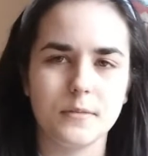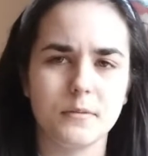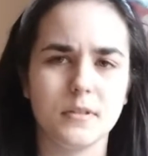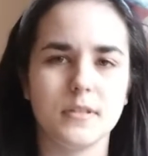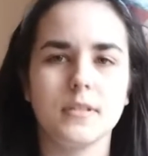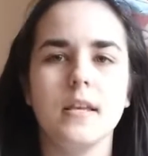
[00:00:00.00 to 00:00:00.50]
it,
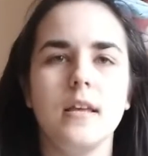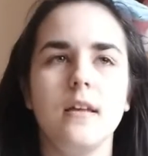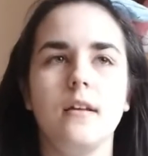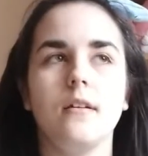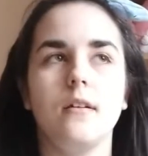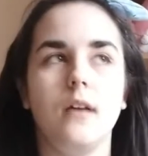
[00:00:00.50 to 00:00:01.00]
because
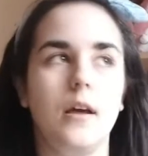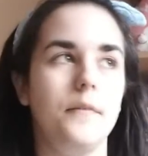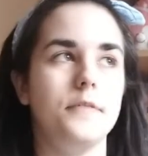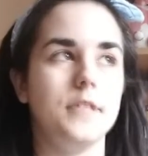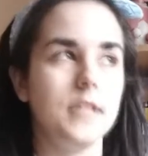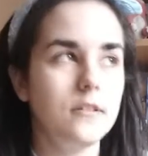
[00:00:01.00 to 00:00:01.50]
I've
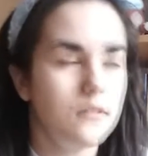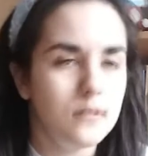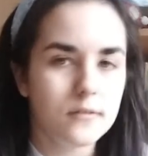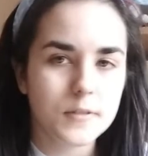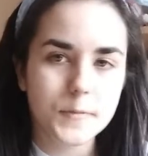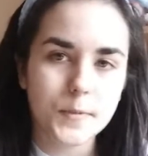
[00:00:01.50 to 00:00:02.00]
seen
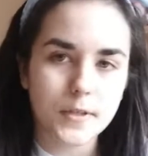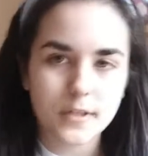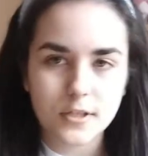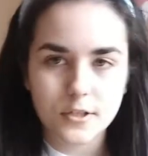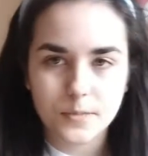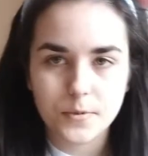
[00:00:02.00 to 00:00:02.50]
spread
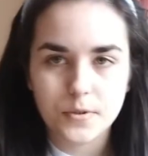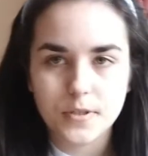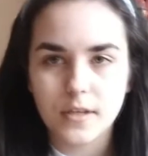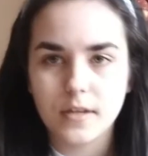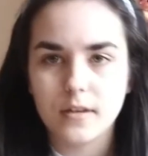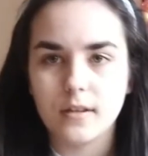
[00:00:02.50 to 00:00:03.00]
edges books
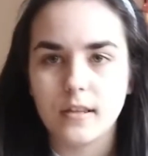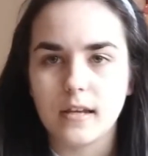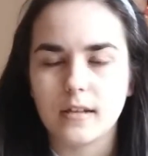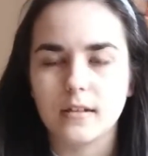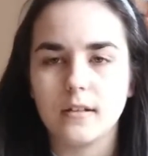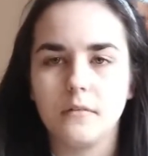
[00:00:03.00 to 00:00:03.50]
here. Like
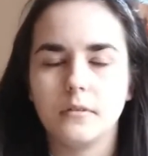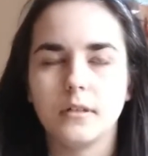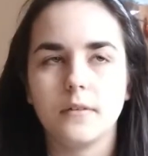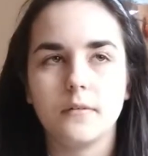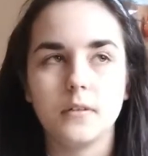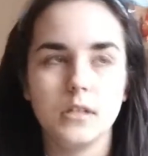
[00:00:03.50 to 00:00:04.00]
I
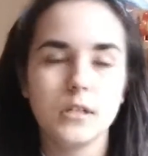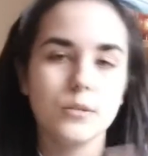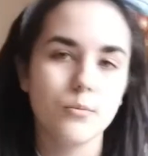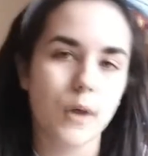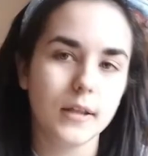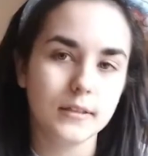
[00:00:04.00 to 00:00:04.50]
have at least
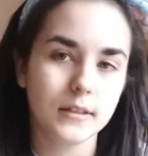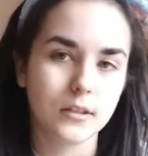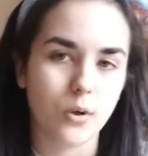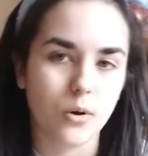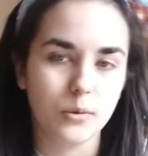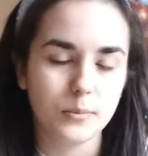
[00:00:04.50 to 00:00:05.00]
one at
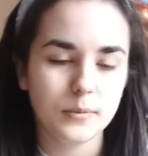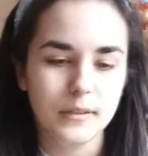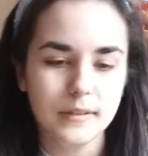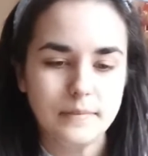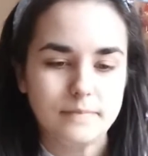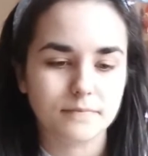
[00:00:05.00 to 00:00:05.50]
home,
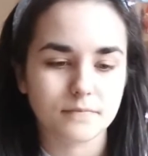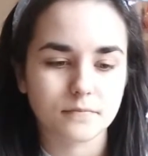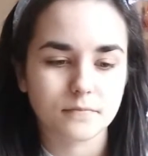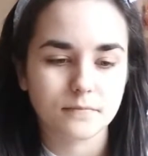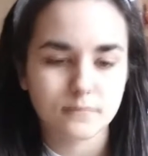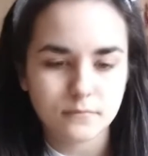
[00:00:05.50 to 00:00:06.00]

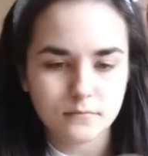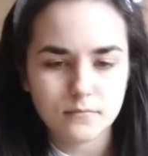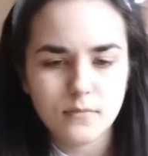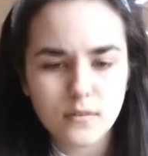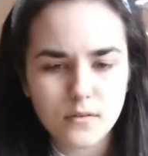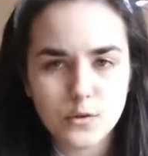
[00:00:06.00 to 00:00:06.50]

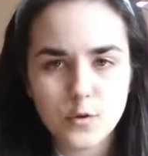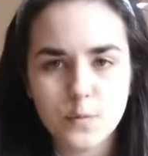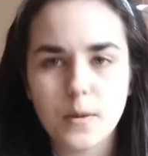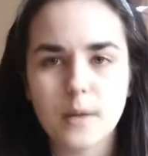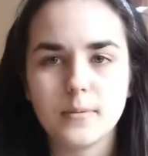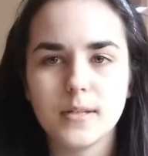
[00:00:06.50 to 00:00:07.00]
which was
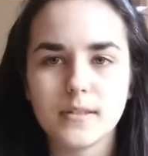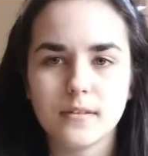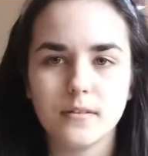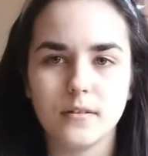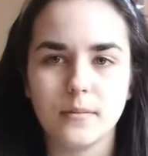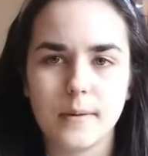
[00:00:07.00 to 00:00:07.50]
published
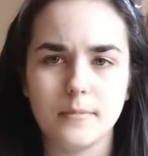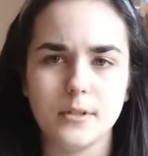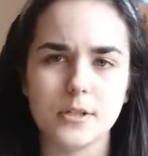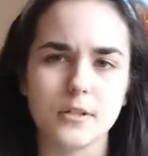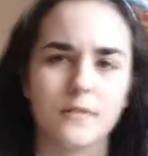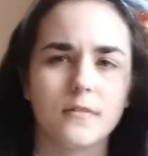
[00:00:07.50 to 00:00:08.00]

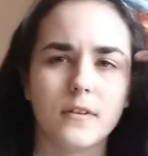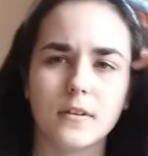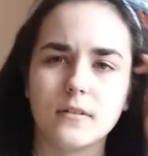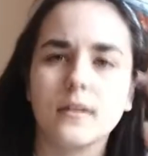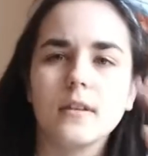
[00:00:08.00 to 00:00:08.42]
I think,